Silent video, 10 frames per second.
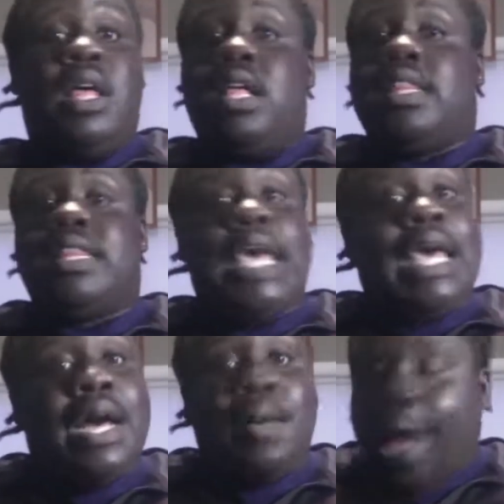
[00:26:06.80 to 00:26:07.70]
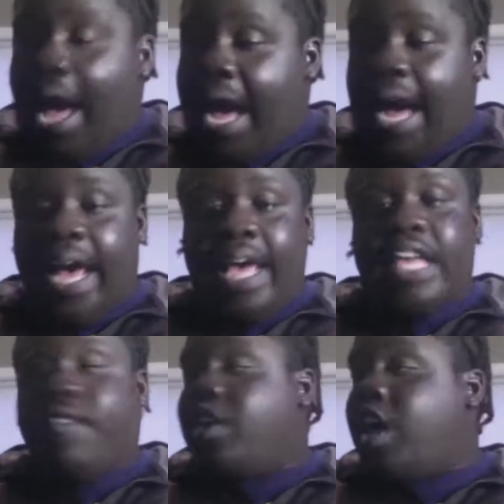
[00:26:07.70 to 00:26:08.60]
saying goodbye,
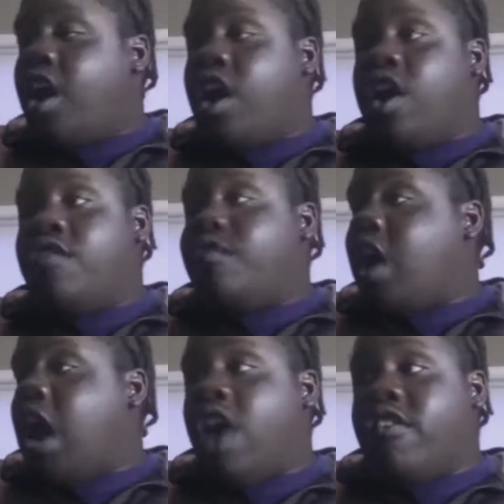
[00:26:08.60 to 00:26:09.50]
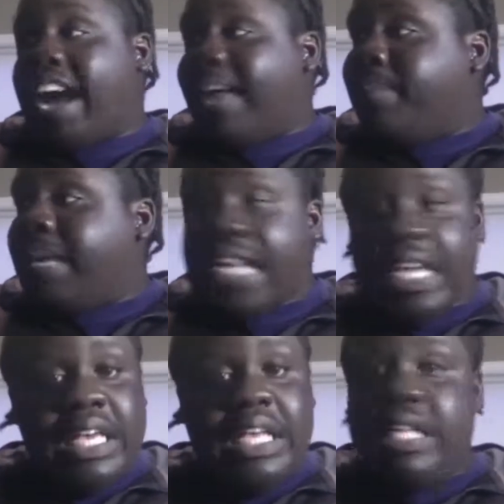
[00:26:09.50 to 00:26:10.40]
giving our
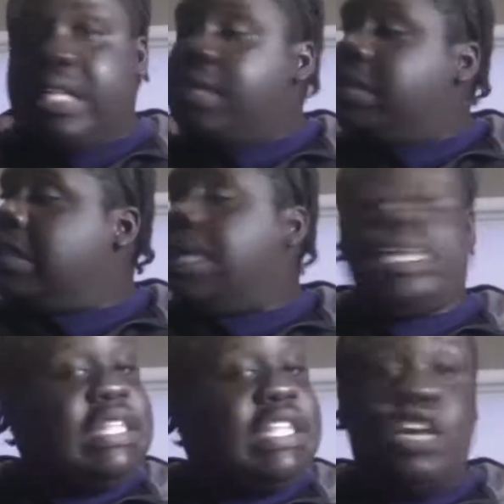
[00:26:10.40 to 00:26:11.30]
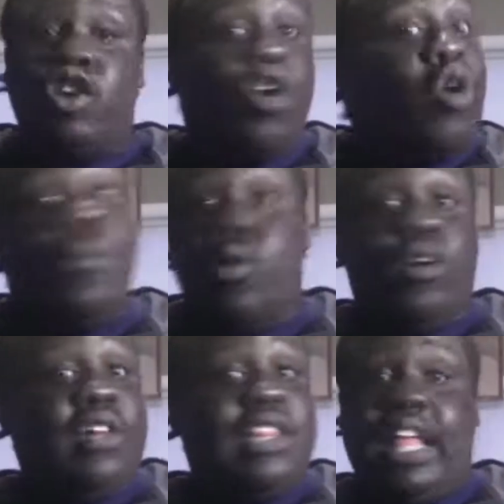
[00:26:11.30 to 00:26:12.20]
RIPs to no
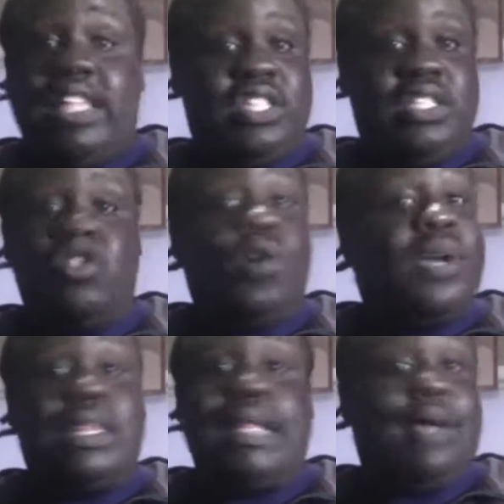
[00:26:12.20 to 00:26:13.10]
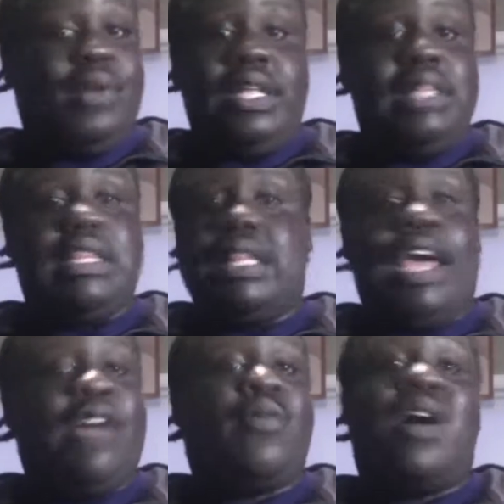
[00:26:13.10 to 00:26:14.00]
more celebrities.
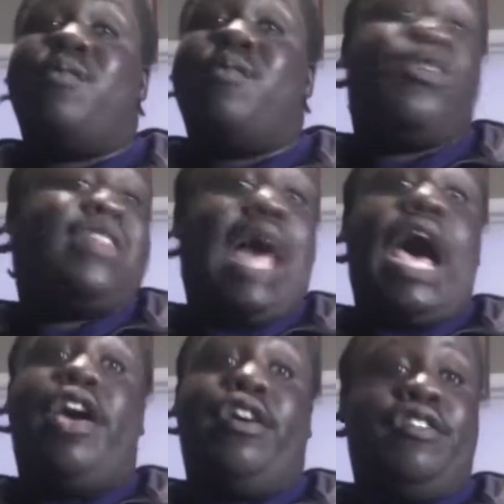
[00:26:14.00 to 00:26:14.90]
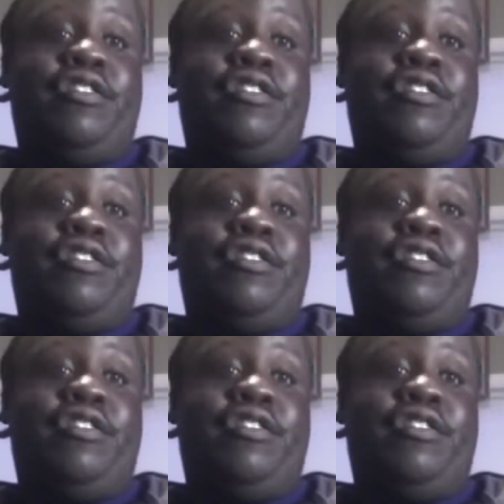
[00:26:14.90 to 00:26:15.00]
Like, we're tired.